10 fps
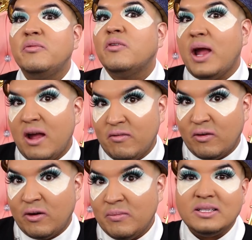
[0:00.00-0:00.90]

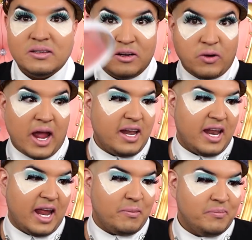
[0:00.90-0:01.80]
Forever. It's a grand
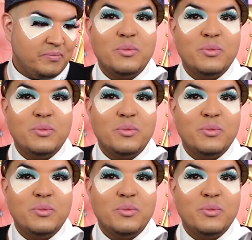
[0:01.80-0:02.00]
name.